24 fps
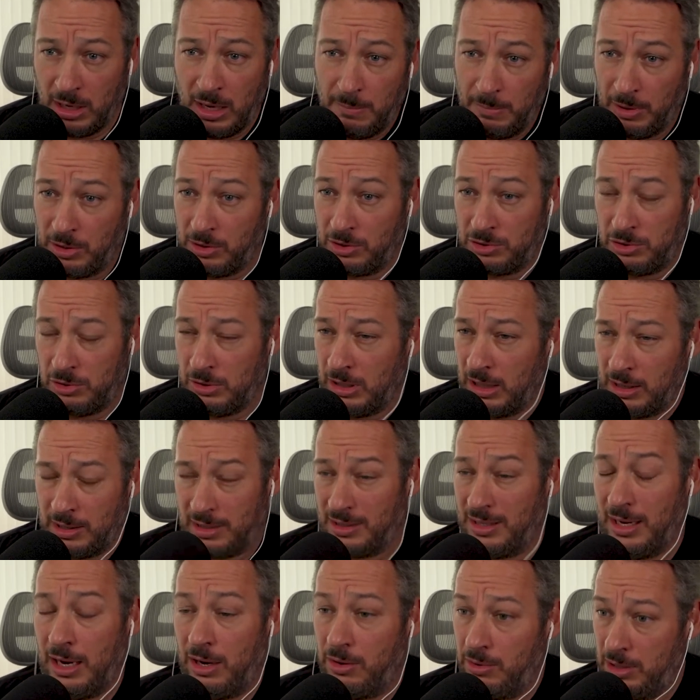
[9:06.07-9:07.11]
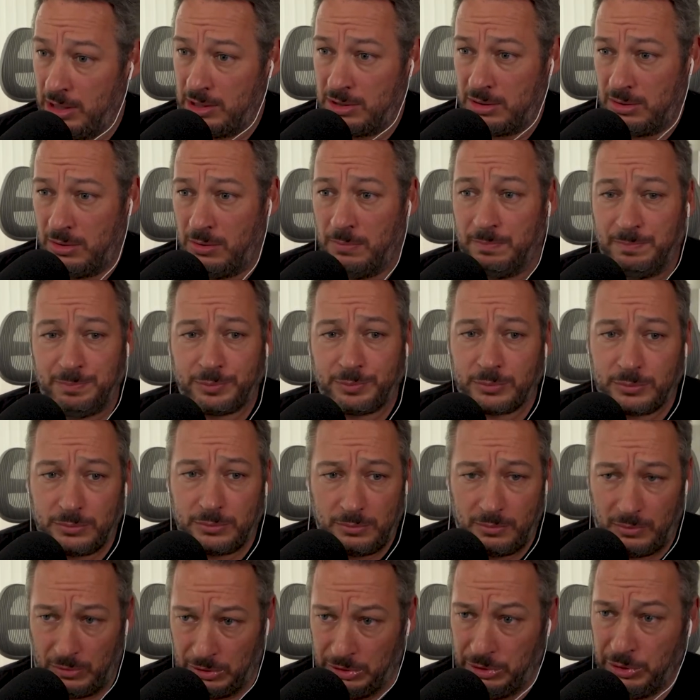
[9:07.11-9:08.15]
because you need categories to
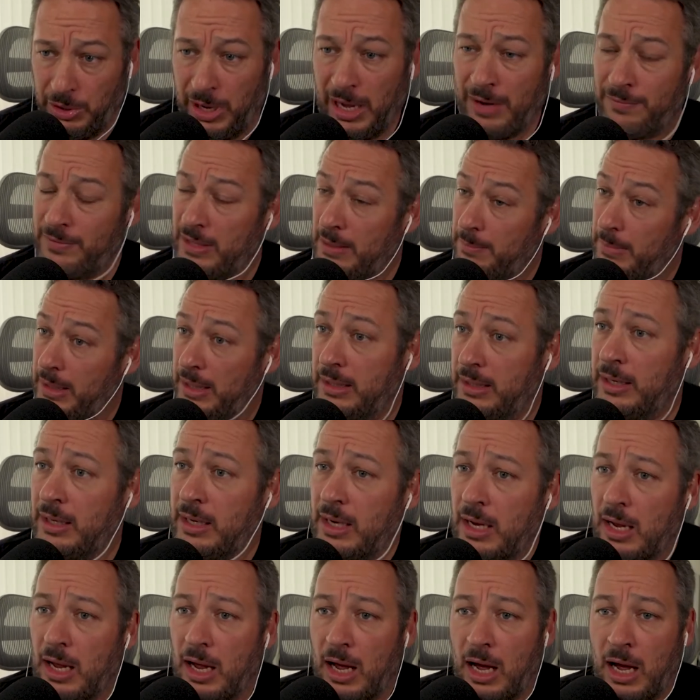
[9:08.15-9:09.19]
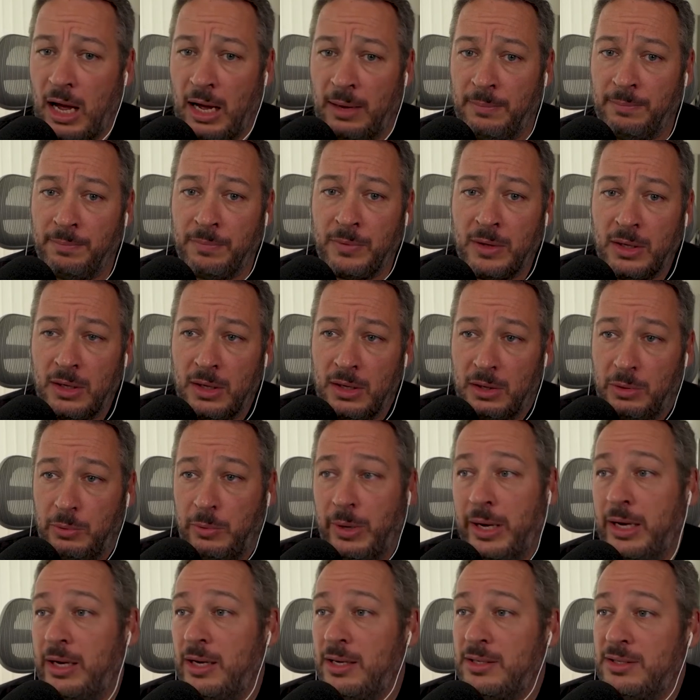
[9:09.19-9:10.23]
have them in.
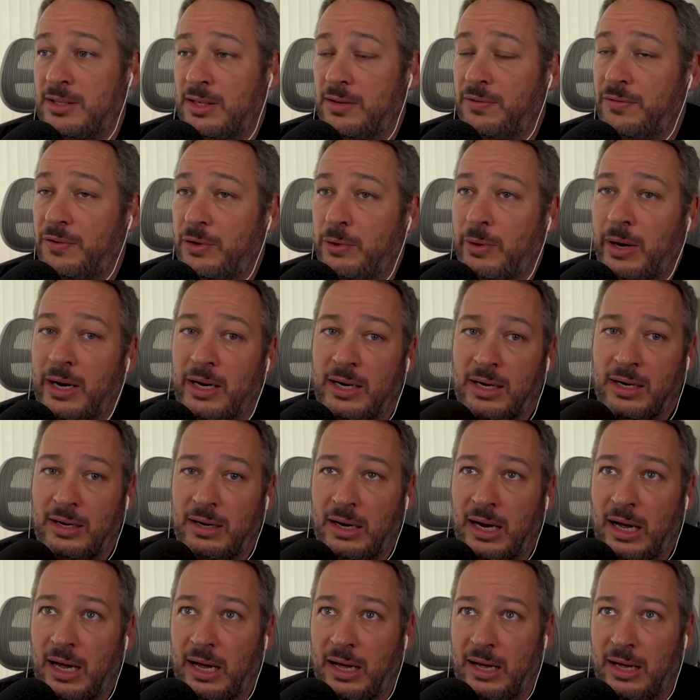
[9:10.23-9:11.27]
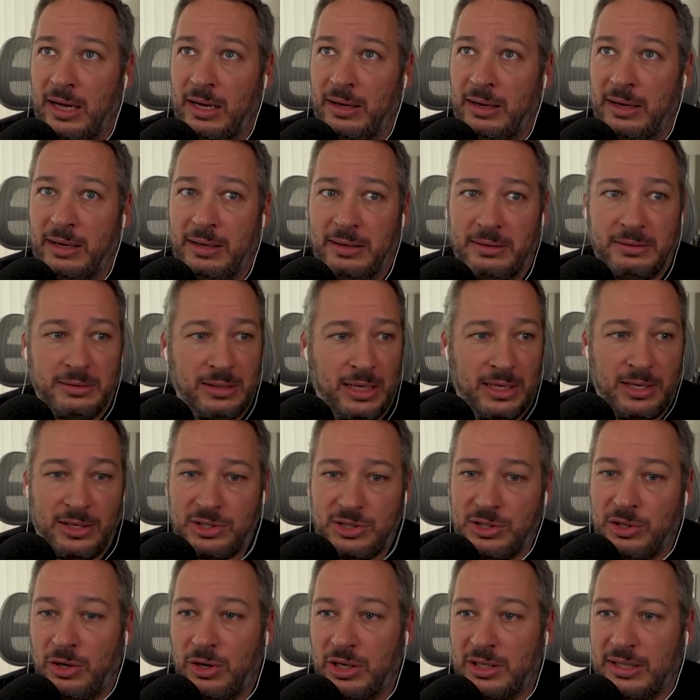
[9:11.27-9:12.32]
Whereas if you are a
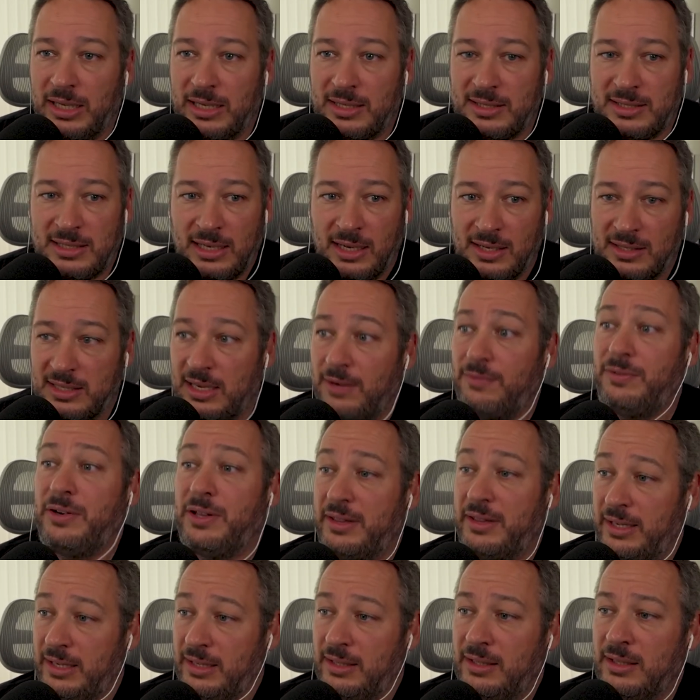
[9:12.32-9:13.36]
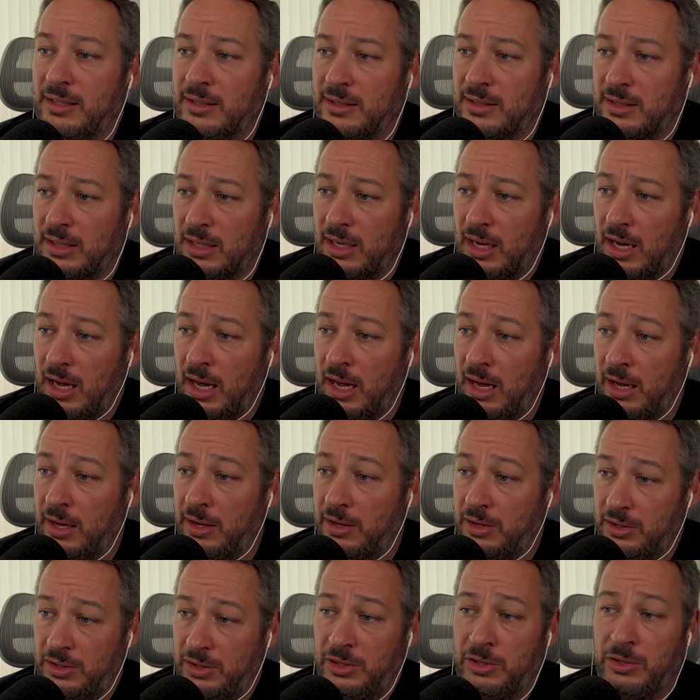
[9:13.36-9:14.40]
store that sells everything,
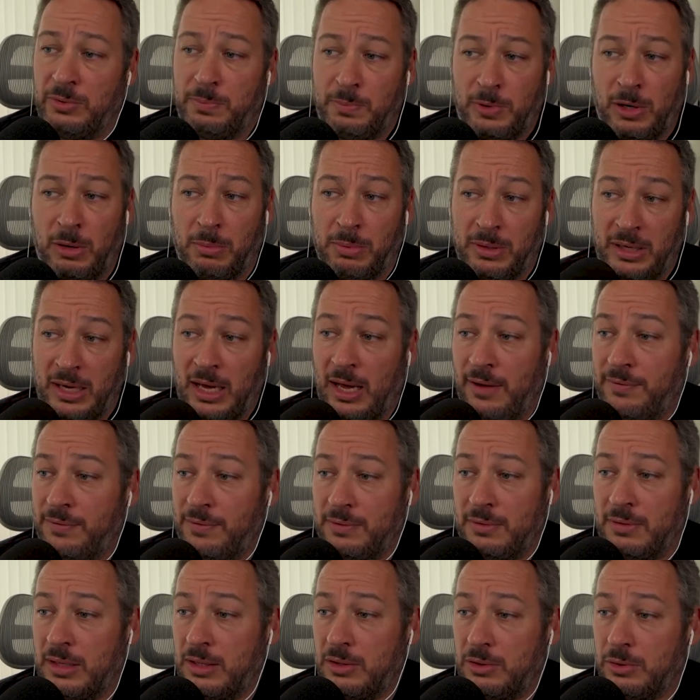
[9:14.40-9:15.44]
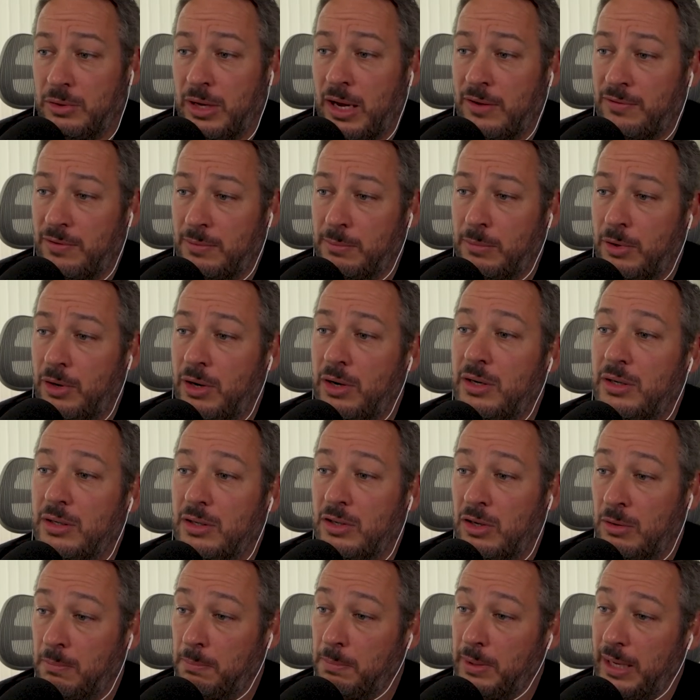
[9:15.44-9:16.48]
you probably need to have a more
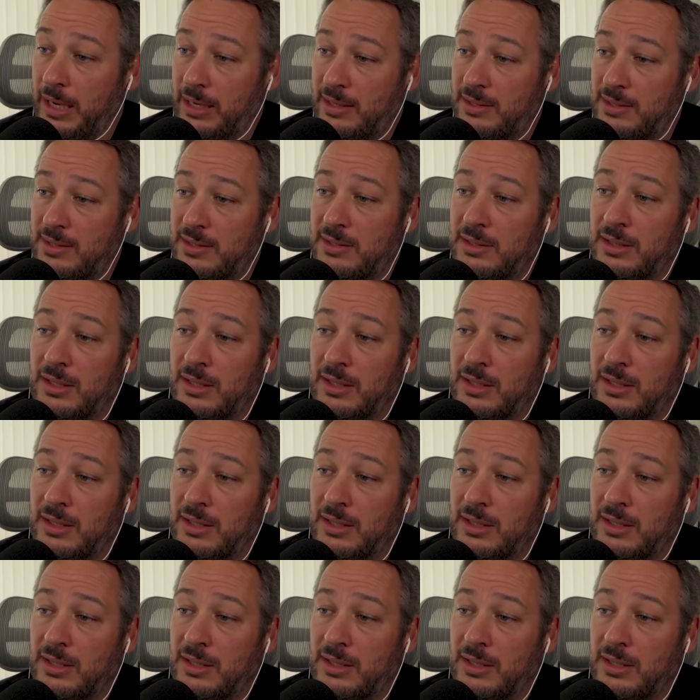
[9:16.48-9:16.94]
complex